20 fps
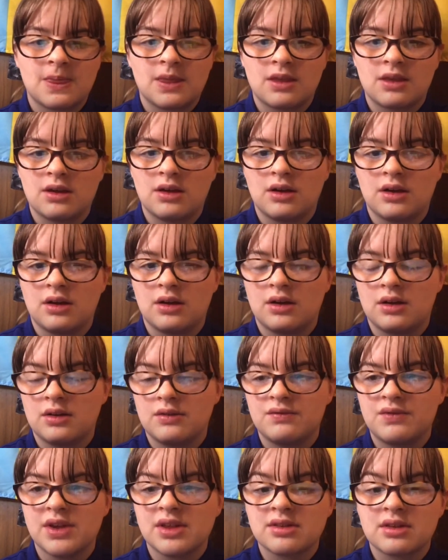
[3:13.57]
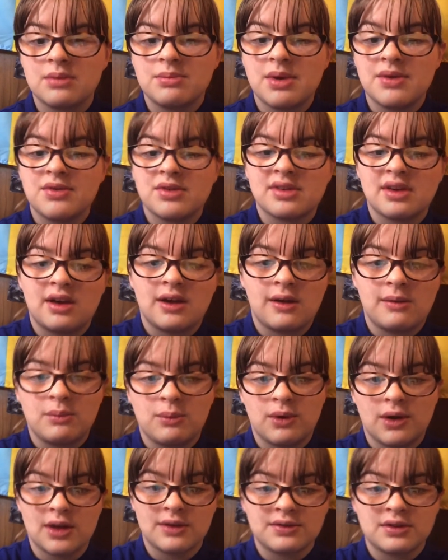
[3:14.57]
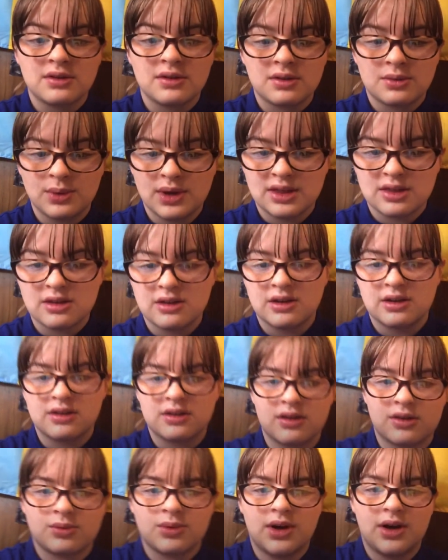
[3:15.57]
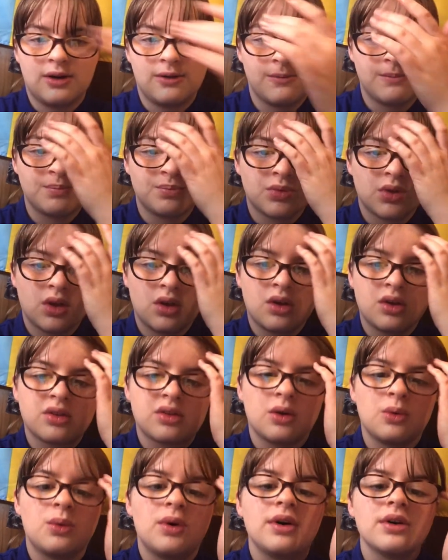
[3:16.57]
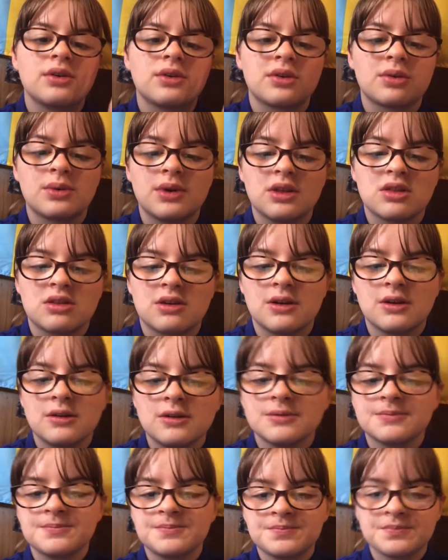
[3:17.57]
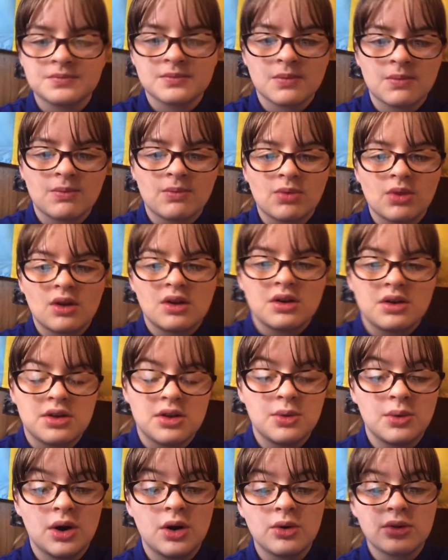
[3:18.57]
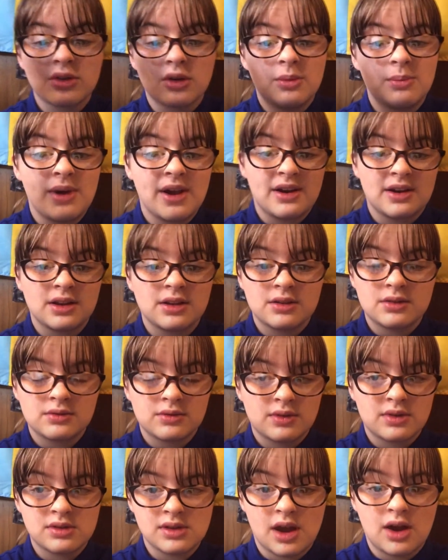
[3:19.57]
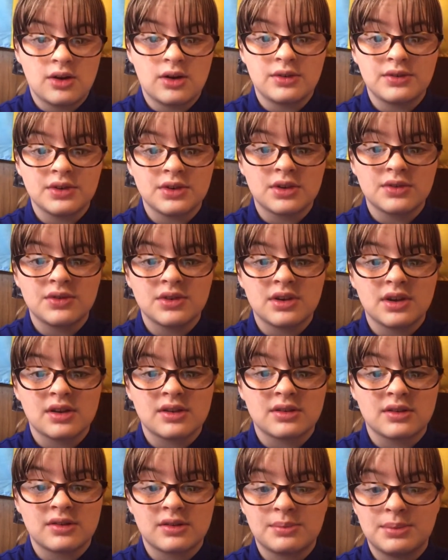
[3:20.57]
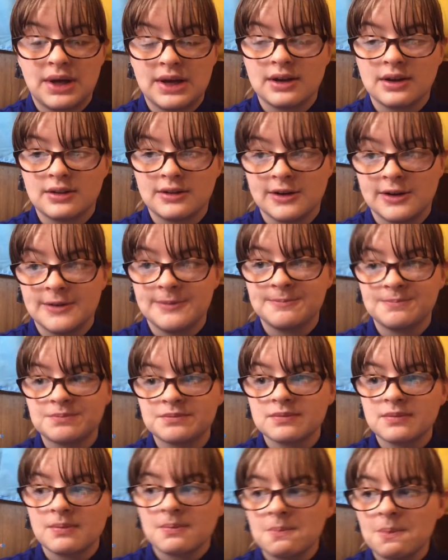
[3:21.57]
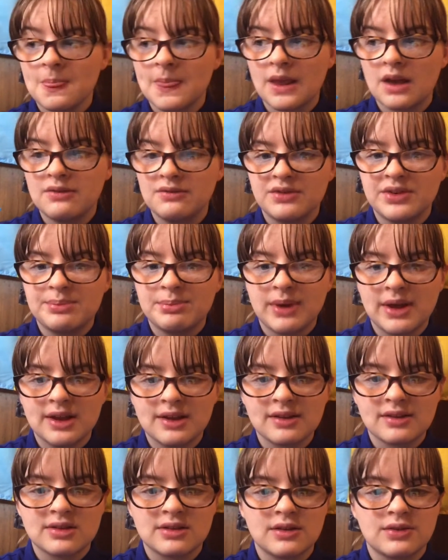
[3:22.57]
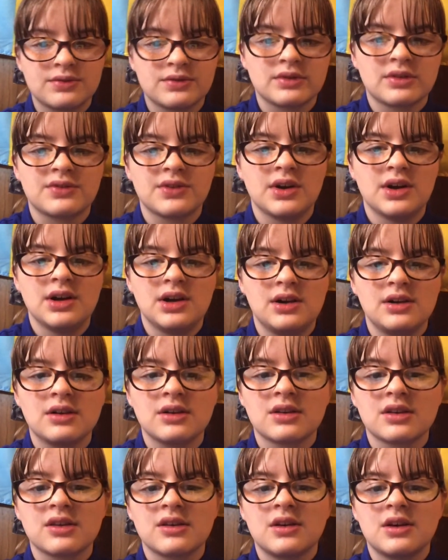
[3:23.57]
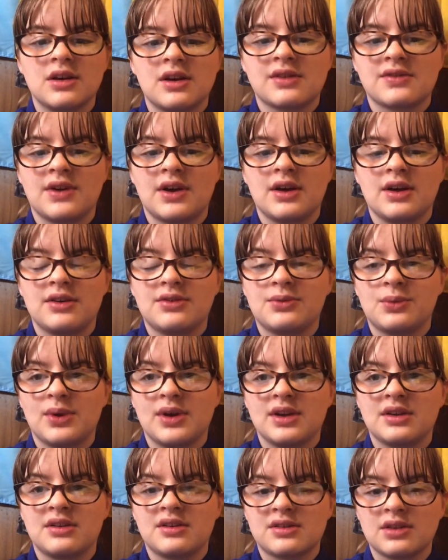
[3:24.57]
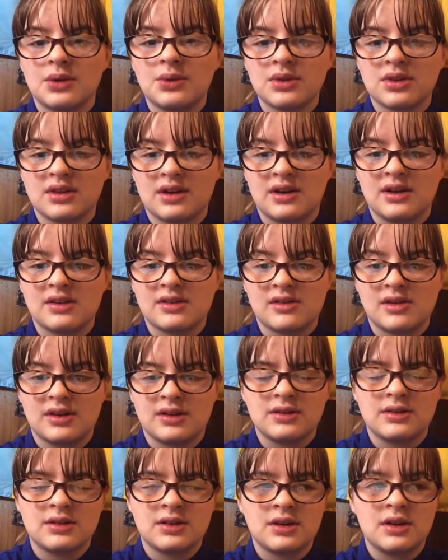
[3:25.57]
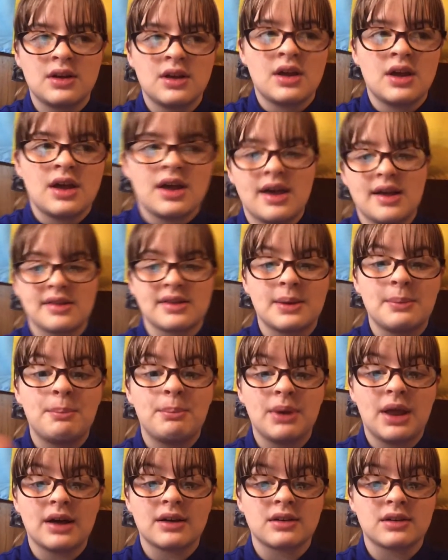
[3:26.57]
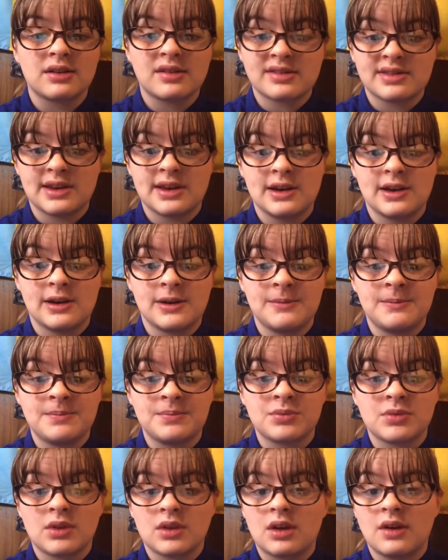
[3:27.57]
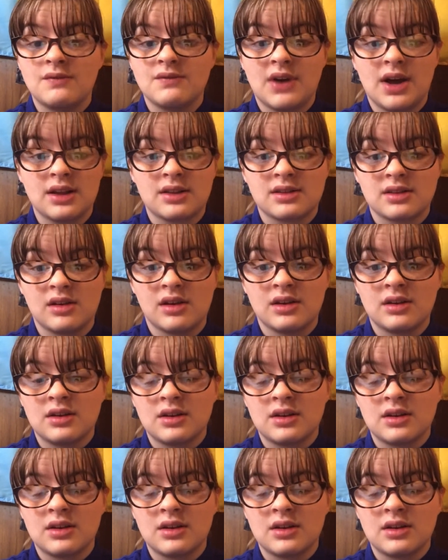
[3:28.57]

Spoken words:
This can be the same with switching as well. So while you're switching, you also may stare off into the distance blankly. The biggest difference for us is that if we're dissociating, it's a blank stare, and that's it.